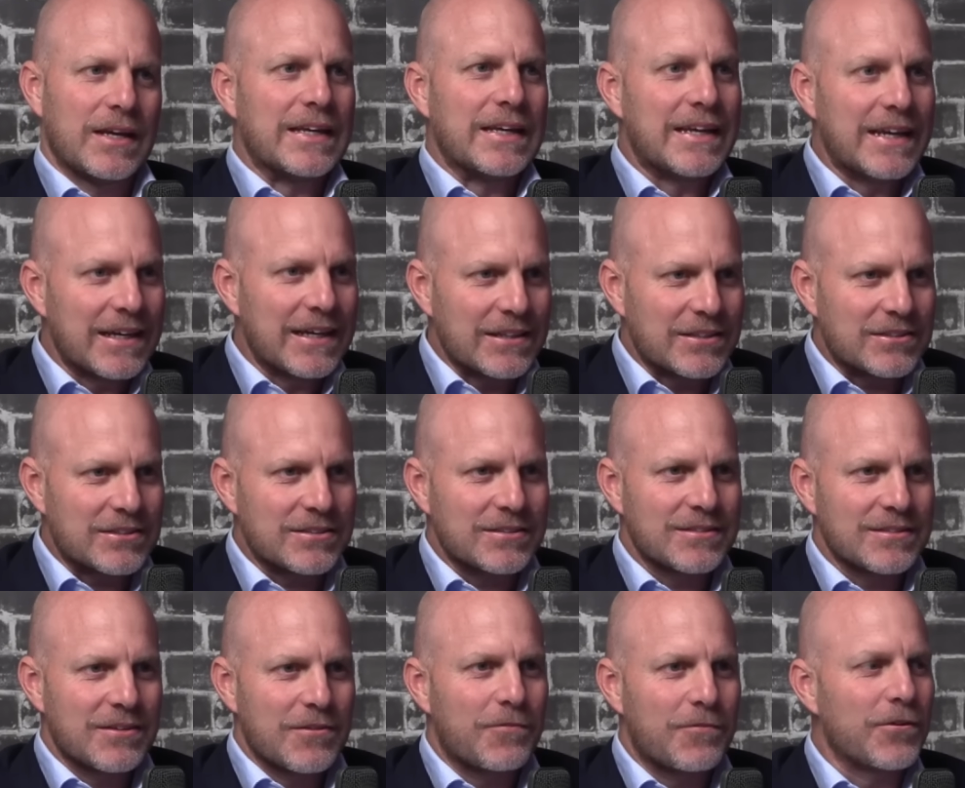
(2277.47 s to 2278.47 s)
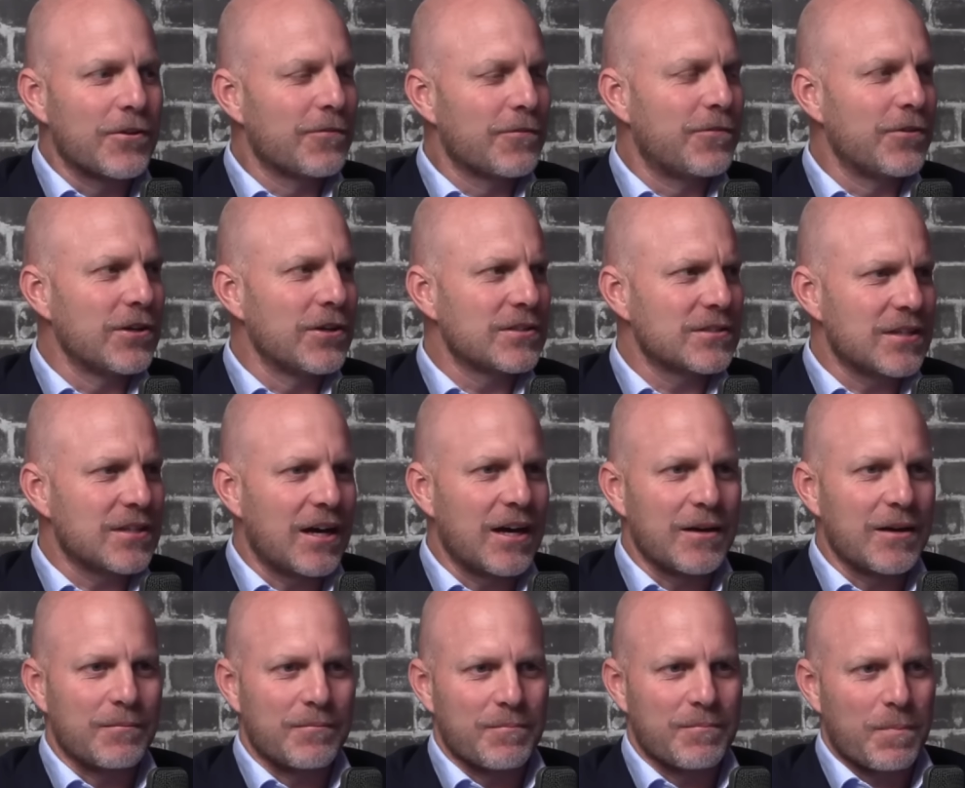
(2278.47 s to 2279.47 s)
Yes. For the first
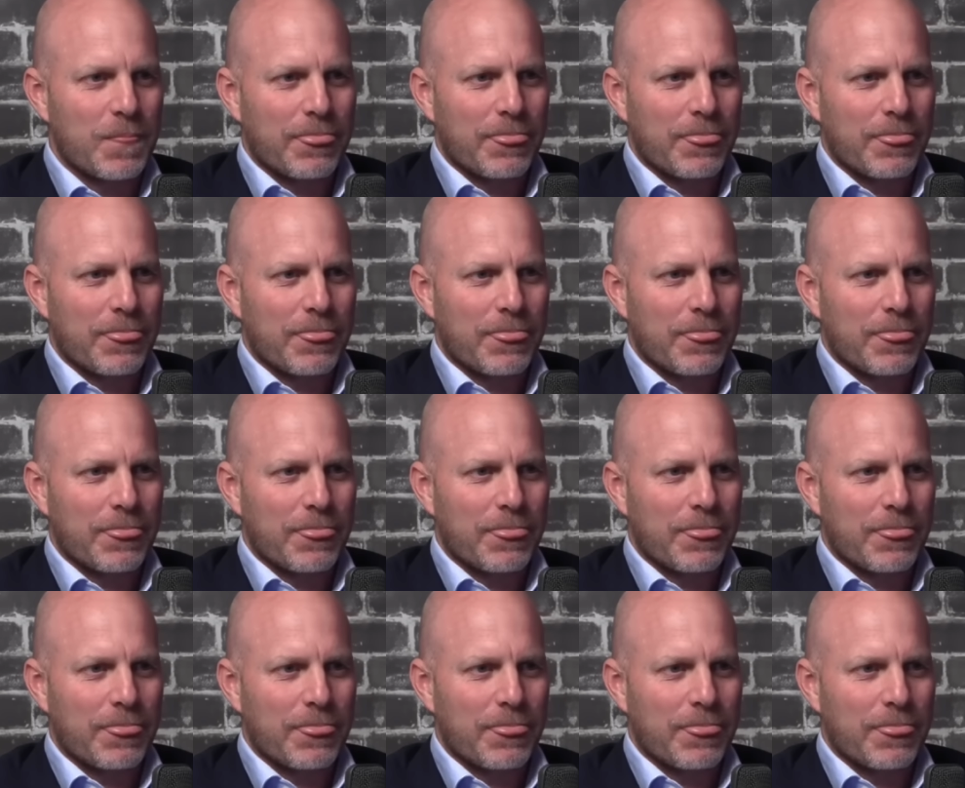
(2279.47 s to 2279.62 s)
time.